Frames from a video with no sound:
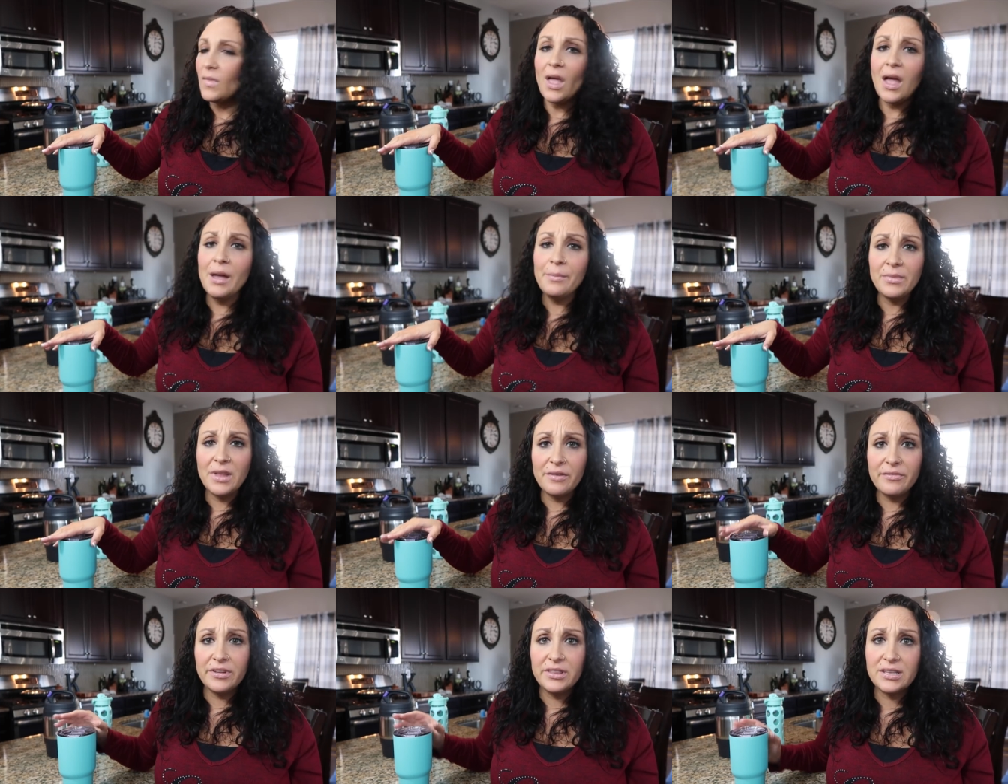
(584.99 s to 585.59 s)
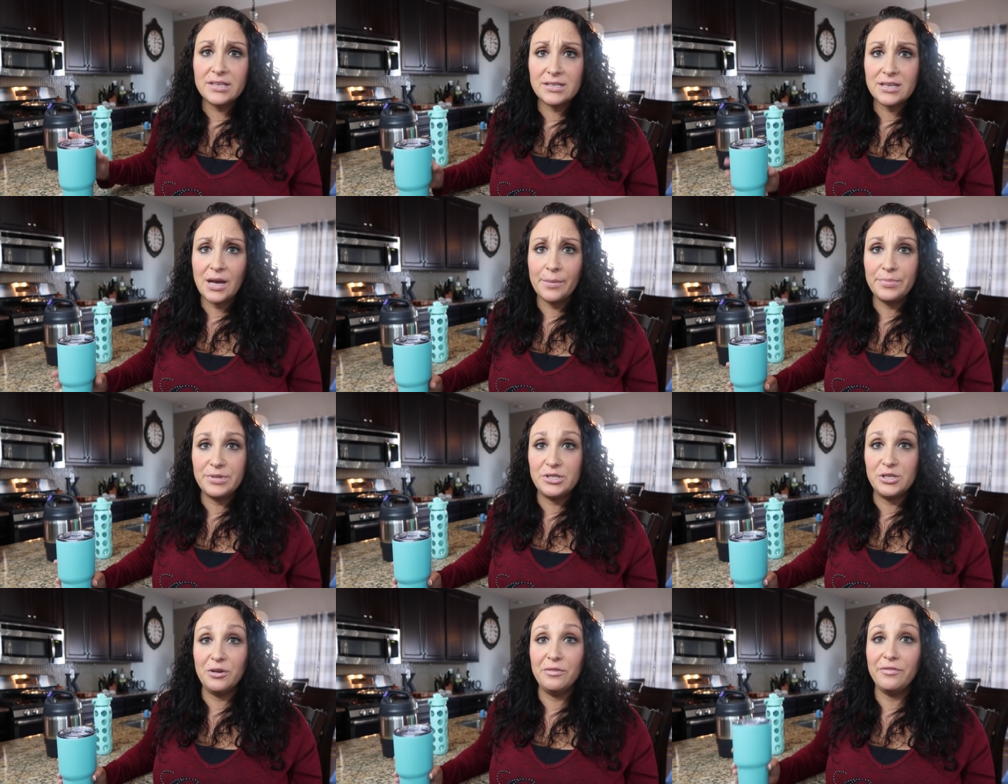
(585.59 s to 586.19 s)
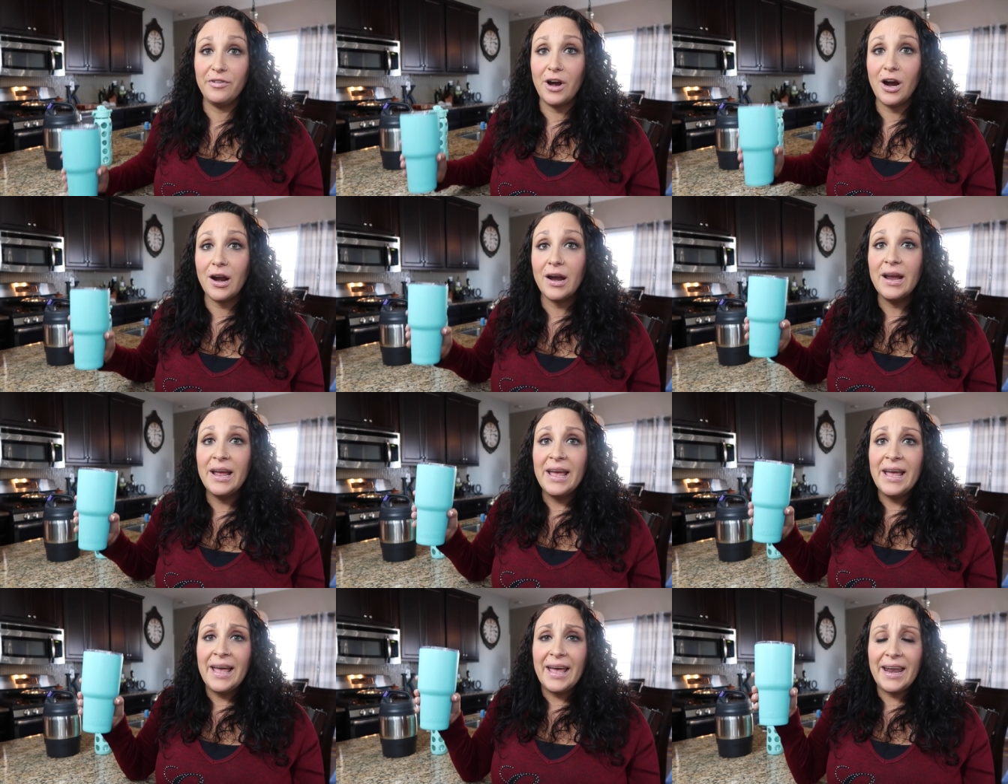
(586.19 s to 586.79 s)
I'm loving this cup so far.
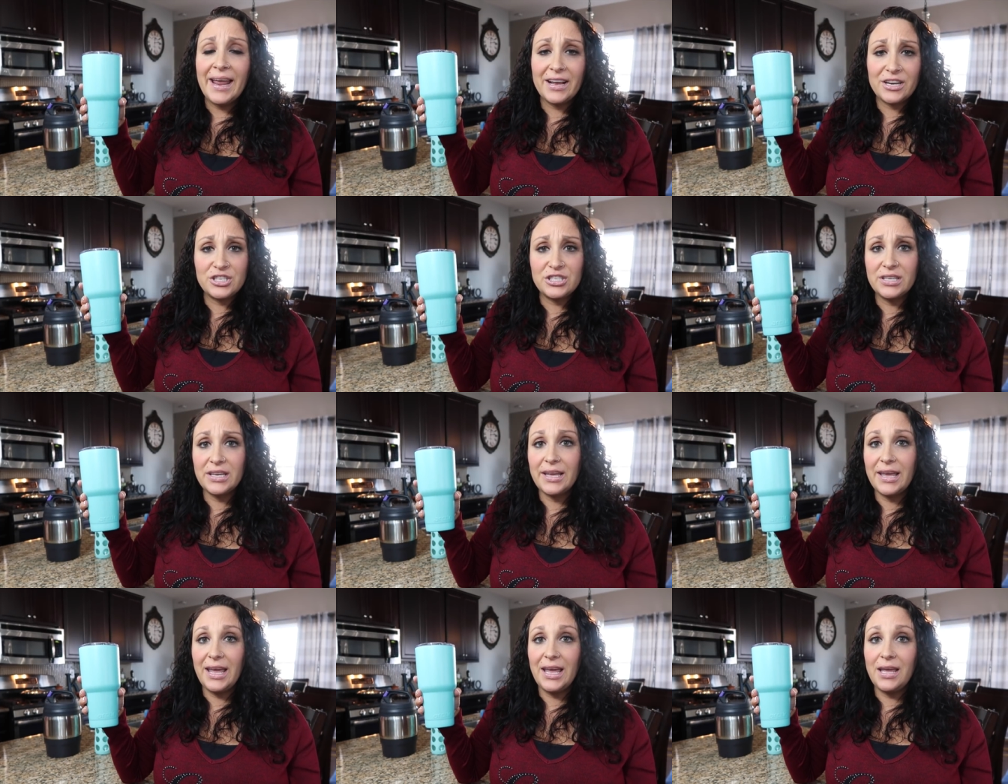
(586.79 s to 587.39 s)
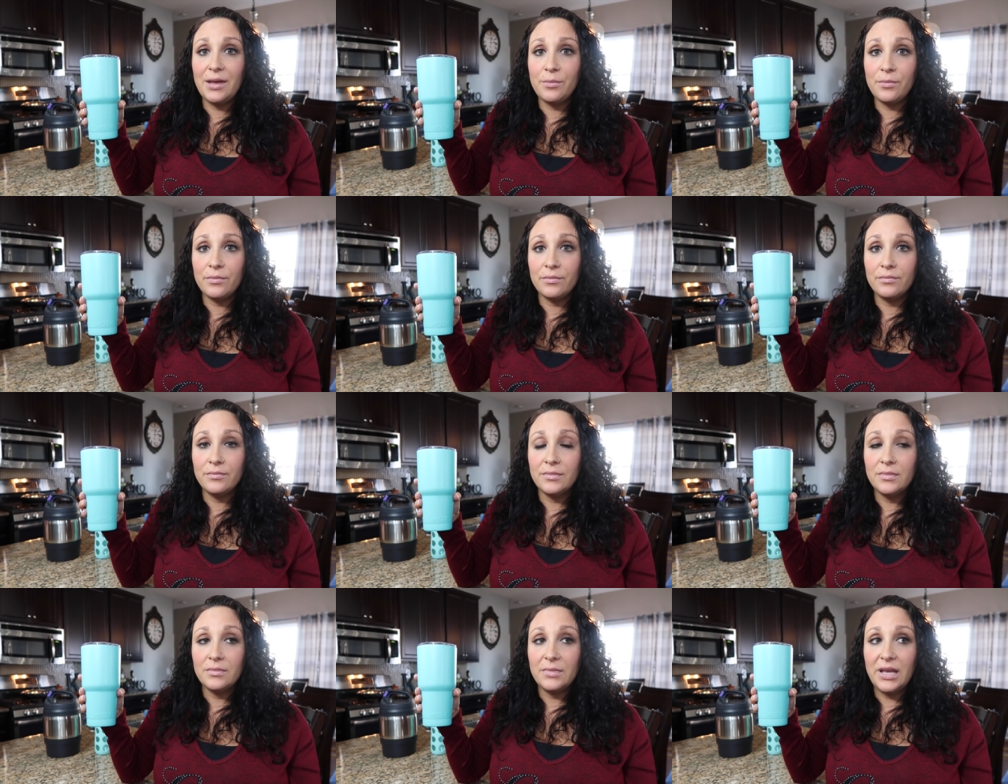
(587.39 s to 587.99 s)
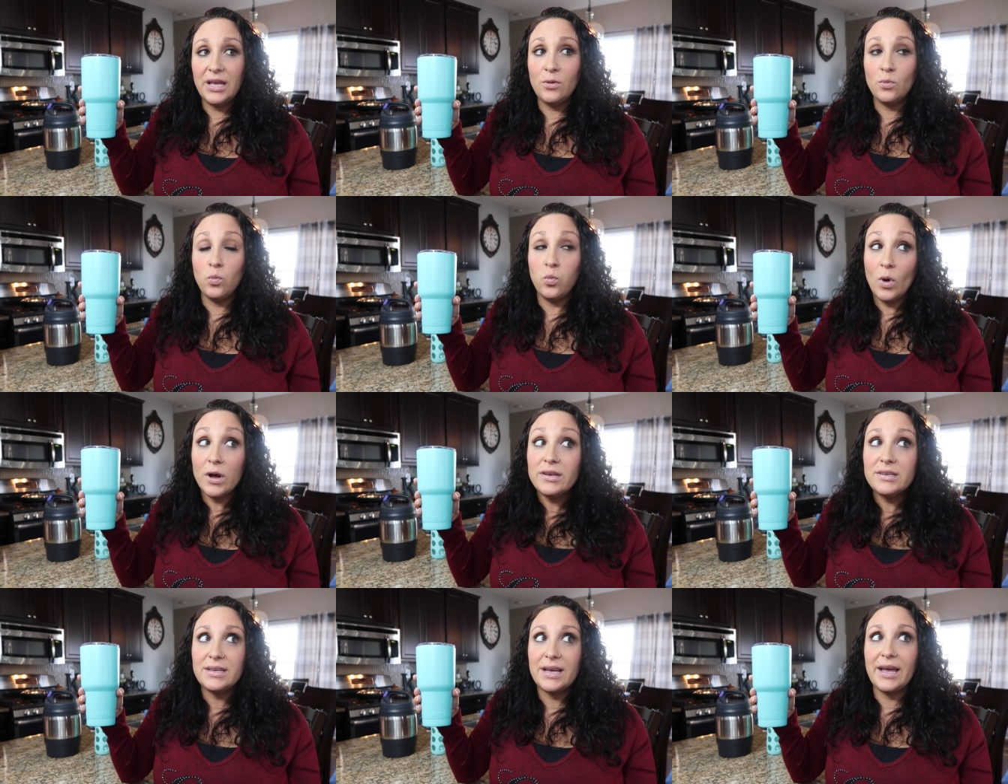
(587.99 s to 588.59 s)
It actually came in
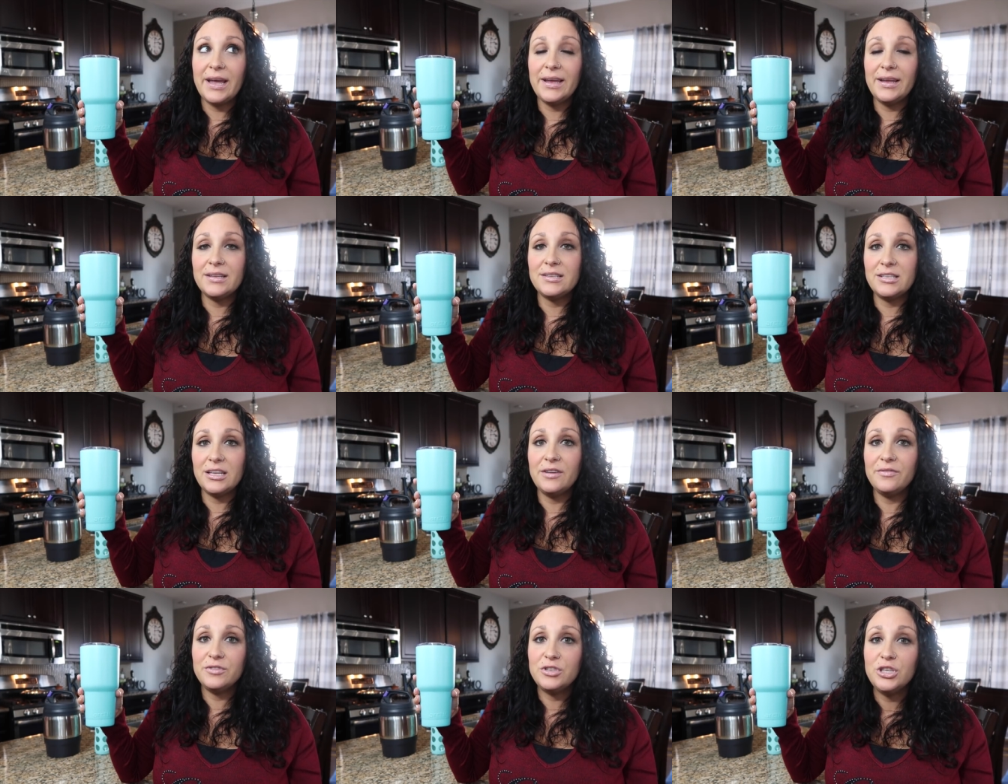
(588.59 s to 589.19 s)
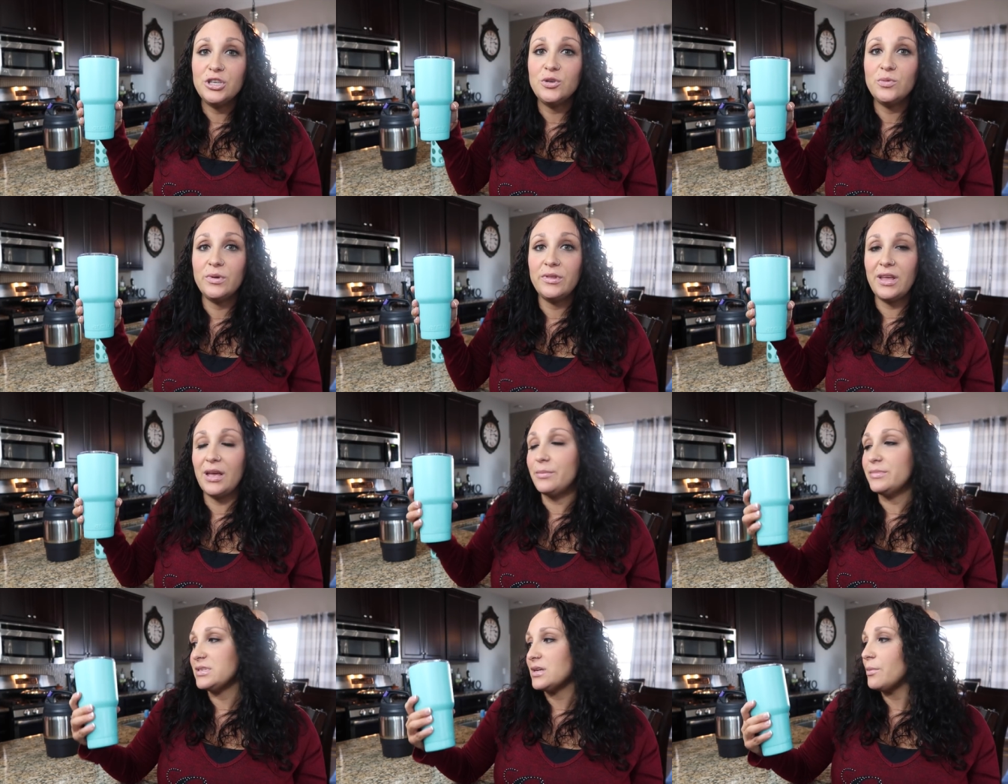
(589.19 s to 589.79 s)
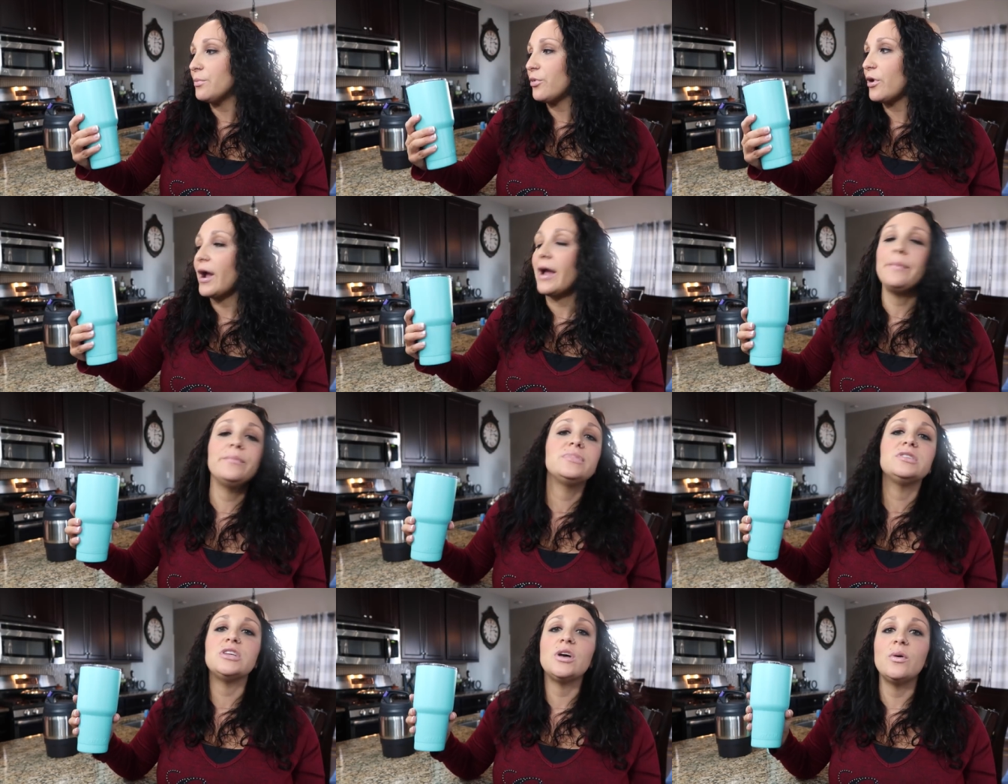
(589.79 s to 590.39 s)
1 day instead of 2 with Amazon
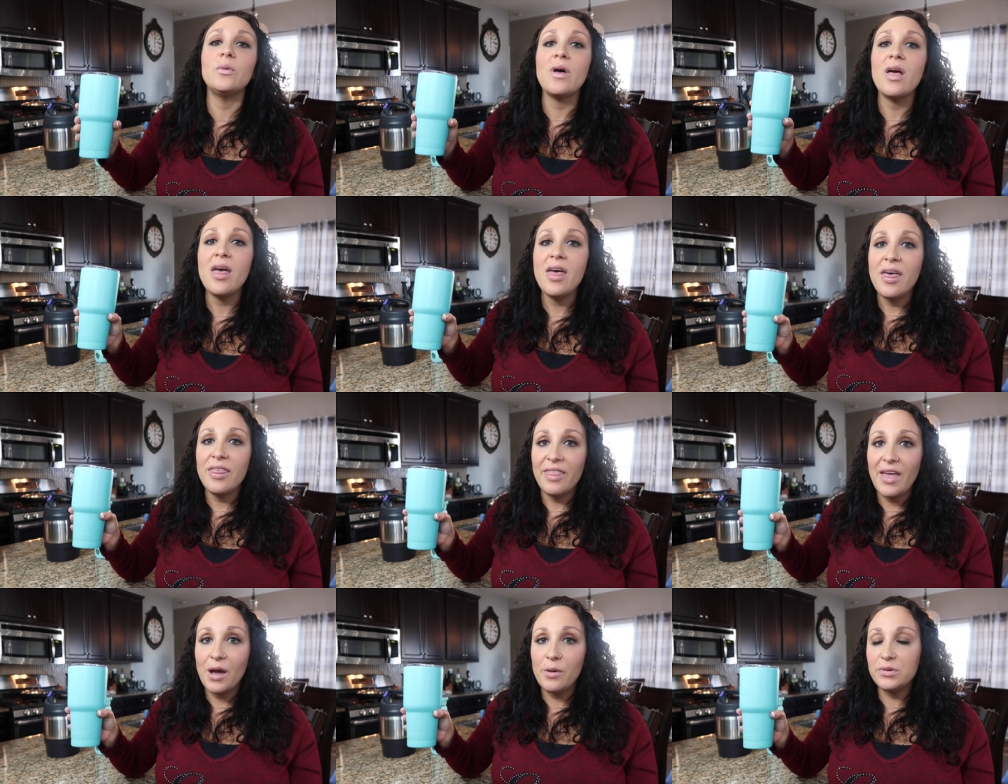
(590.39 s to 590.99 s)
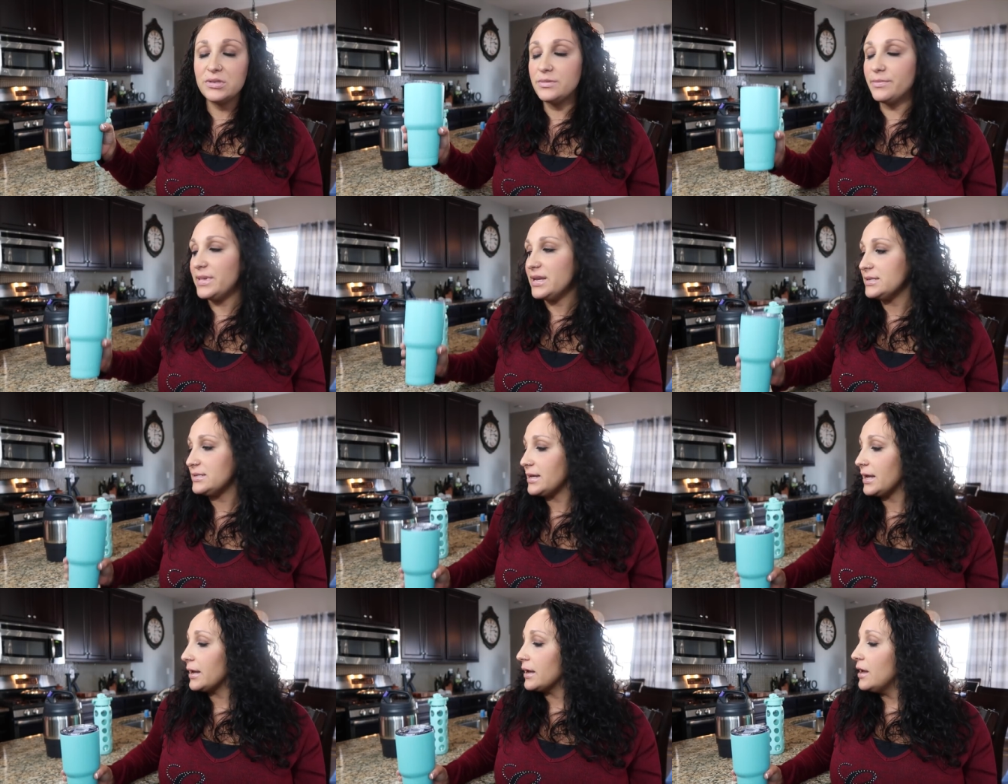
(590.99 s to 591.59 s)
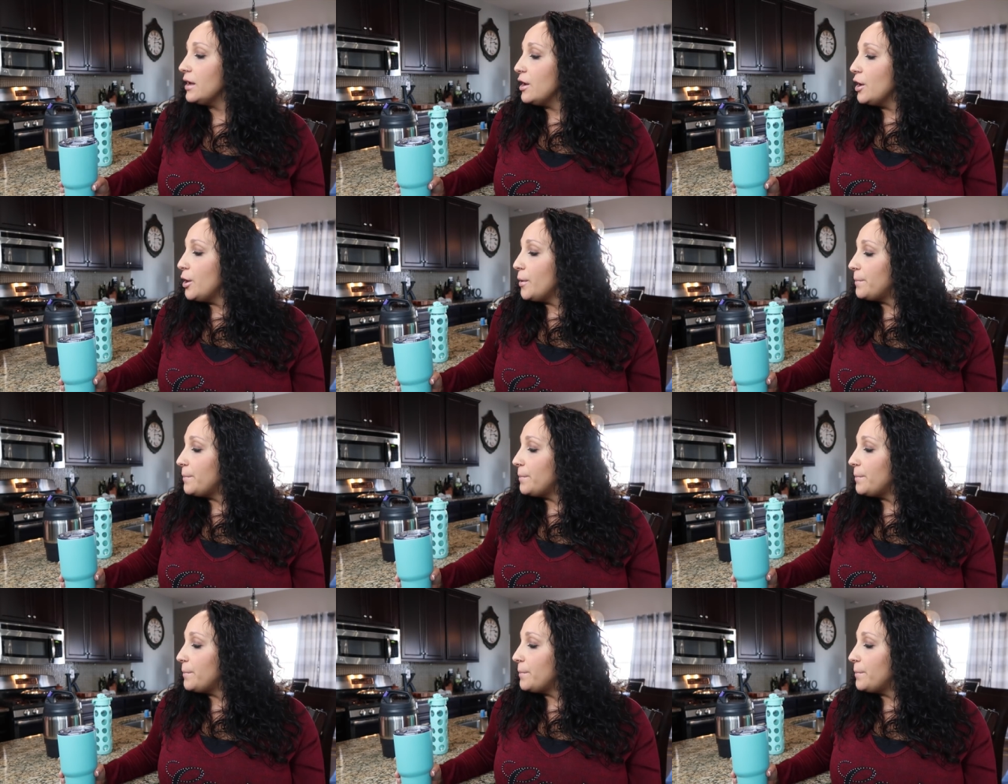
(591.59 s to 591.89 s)
Prime, so that was amazing.